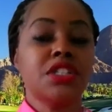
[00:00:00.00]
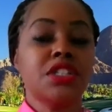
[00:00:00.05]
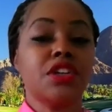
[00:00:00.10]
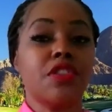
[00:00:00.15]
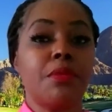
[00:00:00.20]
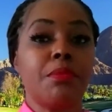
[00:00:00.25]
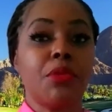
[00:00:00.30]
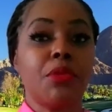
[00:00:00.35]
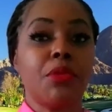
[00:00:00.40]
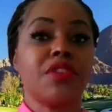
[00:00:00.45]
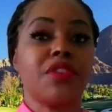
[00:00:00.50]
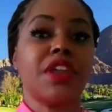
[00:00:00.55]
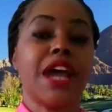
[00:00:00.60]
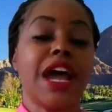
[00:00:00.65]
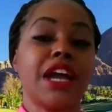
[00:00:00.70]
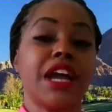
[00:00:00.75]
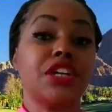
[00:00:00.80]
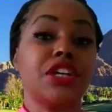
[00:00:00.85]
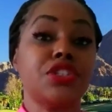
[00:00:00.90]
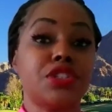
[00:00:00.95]
So the more
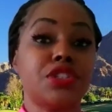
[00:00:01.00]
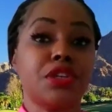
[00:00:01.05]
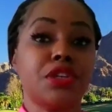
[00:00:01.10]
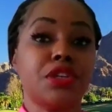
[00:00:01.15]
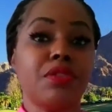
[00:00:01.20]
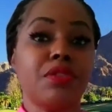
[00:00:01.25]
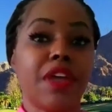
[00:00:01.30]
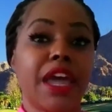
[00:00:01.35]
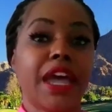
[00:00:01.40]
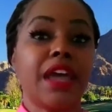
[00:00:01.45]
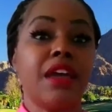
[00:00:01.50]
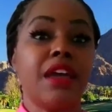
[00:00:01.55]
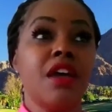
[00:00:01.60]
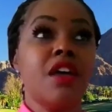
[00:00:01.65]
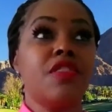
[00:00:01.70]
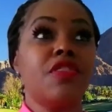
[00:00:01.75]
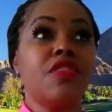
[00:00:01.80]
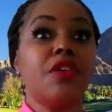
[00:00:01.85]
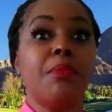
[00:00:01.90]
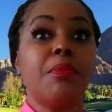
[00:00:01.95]
that I could do that,
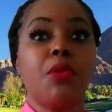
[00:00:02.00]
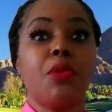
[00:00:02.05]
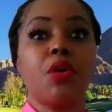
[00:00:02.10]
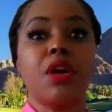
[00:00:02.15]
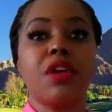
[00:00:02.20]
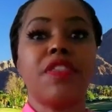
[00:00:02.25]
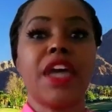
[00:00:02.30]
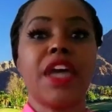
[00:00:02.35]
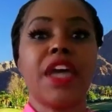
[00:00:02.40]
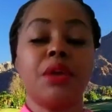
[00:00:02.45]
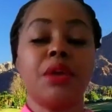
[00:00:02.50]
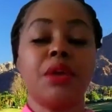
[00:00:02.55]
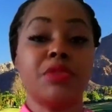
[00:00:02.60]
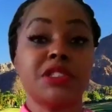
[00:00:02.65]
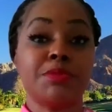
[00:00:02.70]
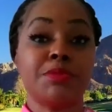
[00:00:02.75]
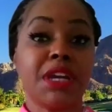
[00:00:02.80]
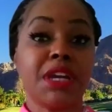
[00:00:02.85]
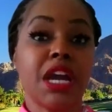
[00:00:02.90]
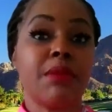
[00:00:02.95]
the more that it
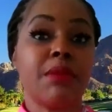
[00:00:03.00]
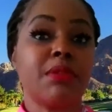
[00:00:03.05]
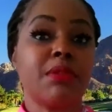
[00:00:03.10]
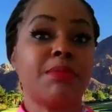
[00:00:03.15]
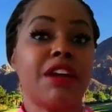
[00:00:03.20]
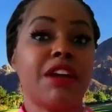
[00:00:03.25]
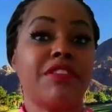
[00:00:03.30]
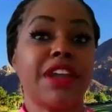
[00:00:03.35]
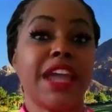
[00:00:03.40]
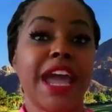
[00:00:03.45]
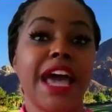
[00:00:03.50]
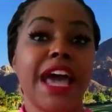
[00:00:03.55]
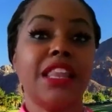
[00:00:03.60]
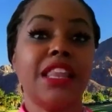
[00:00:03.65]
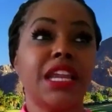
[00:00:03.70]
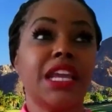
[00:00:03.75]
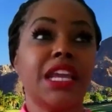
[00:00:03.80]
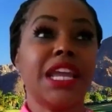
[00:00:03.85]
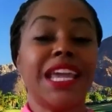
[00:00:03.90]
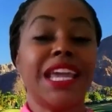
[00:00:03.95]
was becoming my
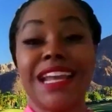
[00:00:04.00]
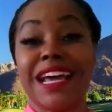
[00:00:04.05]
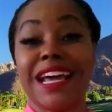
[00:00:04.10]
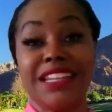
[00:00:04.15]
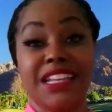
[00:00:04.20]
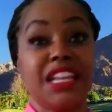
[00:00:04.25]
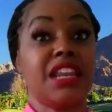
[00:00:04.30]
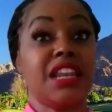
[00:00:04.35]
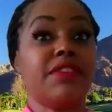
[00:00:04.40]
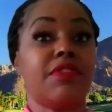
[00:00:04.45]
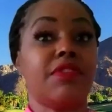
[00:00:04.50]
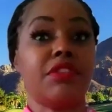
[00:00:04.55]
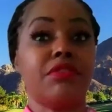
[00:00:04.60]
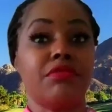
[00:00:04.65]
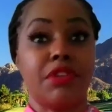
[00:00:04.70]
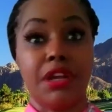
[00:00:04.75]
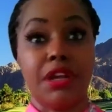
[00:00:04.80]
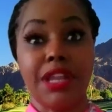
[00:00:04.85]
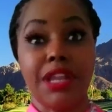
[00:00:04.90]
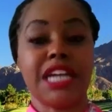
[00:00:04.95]
reality and i didn't
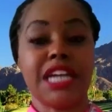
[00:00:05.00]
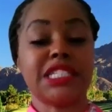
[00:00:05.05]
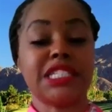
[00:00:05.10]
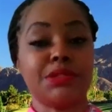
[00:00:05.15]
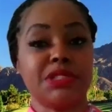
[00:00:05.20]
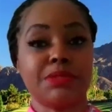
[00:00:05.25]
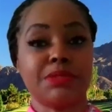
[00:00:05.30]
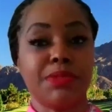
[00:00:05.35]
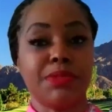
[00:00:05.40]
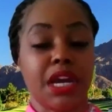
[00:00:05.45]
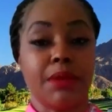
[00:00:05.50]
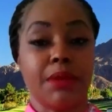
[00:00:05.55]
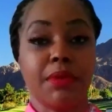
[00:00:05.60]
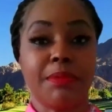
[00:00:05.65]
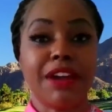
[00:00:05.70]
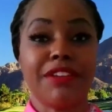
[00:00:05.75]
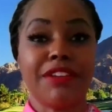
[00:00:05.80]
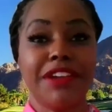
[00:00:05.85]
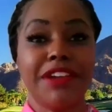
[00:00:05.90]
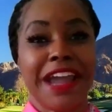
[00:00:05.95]
even realize it was
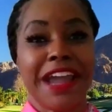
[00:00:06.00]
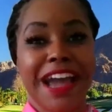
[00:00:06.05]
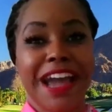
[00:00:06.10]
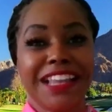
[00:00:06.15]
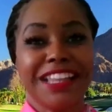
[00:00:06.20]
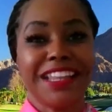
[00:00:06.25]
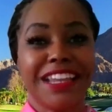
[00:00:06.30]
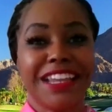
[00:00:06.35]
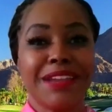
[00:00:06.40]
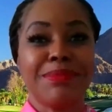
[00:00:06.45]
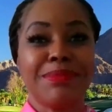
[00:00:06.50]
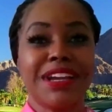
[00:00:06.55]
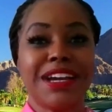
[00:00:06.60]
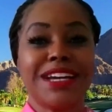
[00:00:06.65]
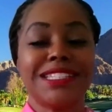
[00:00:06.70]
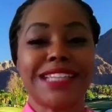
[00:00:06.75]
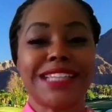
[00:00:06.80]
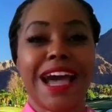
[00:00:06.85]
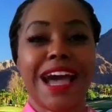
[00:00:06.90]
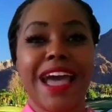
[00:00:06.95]
becoming my reality
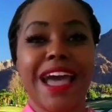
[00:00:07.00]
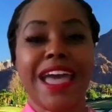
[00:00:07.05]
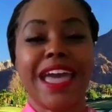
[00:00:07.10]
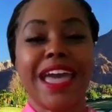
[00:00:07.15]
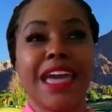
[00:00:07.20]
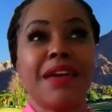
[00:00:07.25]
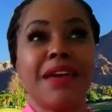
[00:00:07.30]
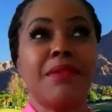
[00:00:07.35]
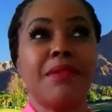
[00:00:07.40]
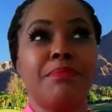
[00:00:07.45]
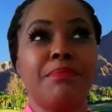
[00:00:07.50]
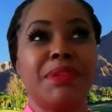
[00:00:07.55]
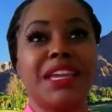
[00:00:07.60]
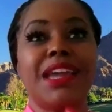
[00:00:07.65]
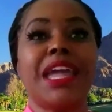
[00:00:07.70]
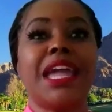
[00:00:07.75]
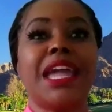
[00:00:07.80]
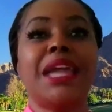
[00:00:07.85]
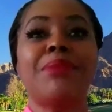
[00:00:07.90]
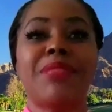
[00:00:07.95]
because i had
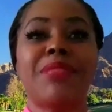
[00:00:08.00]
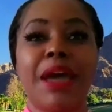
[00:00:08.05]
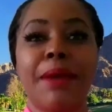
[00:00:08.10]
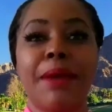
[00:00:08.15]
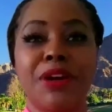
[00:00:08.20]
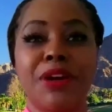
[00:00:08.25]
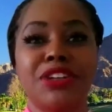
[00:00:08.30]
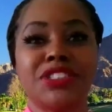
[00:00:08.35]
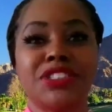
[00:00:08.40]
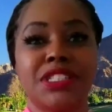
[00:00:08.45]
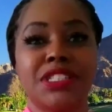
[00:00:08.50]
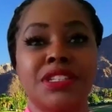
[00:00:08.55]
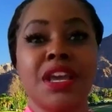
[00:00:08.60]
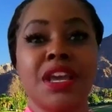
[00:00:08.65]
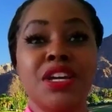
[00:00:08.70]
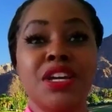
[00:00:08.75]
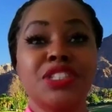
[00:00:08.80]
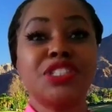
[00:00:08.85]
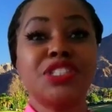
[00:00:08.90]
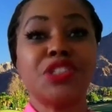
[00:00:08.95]
became that person
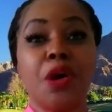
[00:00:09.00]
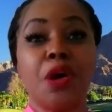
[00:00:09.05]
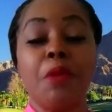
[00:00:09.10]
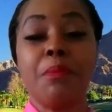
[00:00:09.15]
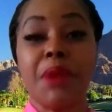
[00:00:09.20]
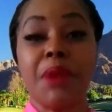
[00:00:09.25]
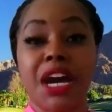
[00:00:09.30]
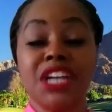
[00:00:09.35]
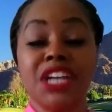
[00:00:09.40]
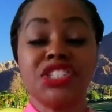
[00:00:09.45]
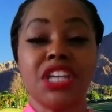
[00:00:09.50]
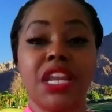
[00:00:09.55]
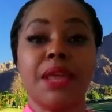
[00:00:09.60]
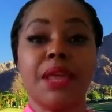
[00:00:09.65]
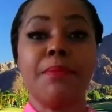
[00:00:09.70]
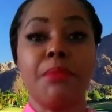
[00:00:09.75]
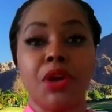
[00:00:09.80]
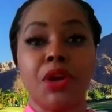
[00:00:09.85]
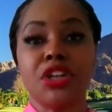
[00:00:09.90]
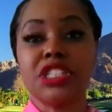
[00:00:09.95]
so much
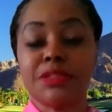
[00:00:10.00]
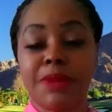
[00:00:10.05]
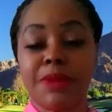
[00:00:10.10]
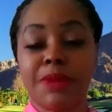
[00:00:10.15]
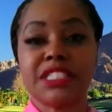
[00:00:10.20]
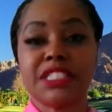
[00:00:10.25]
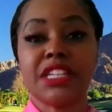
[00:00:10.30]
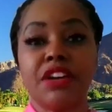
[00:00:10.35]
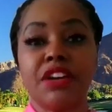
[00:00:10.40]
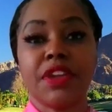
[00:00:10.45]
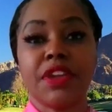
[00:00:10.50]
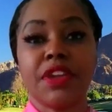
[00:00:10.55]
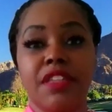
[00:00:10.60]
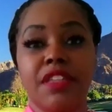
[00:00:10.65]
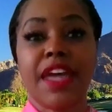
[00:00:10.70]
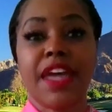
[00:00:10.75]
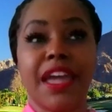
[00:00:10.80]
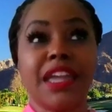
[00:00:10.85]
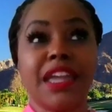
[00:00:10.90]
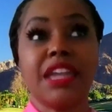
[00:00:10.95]
and immersed myself
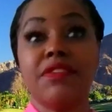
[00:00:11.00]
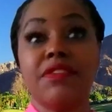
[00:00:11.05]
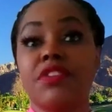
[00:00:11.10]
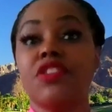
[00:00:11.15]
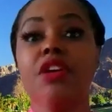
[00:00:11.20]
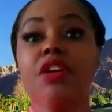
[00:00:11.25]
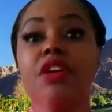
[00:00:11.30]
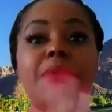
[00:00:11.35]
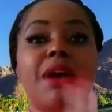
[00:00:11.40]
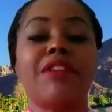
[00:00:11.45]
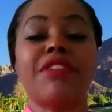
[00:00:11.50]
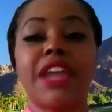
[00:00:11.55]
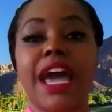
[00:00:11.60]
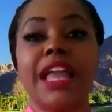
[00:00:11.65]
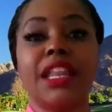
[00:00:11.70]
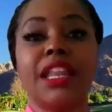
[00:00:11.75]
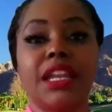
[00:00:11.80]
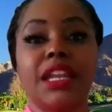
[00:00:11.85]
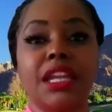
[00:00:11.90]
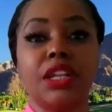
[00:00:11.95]
in that even though my
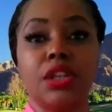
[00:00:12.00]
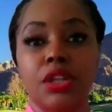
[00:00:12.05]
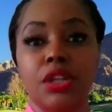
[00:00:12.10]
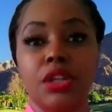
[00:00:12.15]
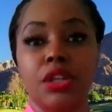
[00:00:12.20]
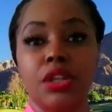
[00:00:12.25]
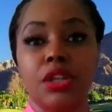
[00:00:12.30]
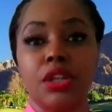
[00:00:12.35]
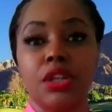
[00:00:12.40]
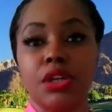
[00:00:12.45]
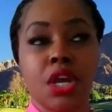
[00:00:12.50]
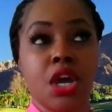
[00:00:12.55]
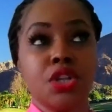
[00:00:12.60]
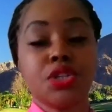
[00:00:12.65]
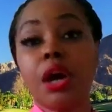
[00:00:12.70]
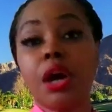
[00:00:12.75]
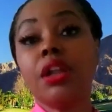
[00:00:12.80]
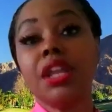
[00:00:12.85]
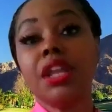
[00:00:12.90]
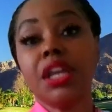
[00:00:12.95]
reality looked
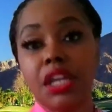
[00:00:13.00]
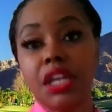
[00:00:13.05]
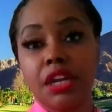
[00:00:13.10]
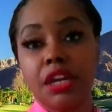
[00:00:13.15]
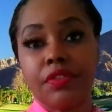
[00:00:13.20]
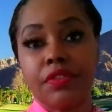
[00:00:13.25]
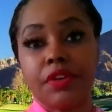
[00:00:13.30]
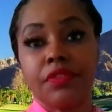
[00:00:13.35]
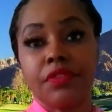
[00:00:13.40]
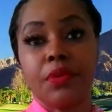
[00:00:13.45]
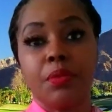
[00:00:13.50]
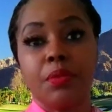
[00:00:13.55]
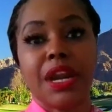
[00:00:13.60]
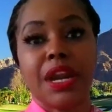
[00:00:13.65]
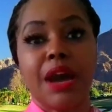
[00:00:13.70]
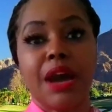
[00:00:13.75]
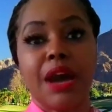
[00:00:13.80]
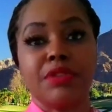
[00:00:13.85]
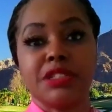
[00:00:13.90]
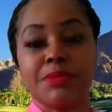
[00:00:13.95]
totally different from
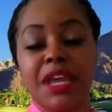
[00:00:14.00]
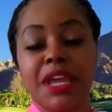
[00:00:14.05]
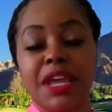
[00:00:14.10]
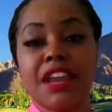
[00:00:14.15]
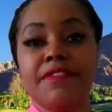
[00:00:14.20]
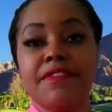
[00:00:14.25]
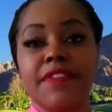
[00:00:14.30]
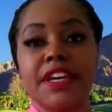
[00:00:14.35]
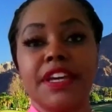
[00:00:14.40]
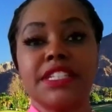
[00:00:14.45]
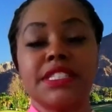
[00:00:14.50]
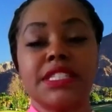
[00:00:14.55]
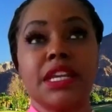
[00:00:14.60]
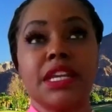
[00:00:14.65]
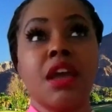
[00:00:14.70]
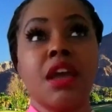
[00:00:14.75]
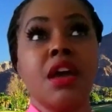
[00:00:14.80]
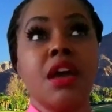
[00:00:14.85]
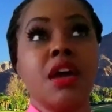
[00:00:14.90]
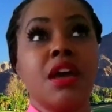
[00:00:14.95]
what i was
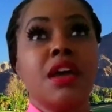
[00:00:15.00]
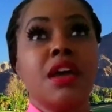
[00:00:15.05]
manifesting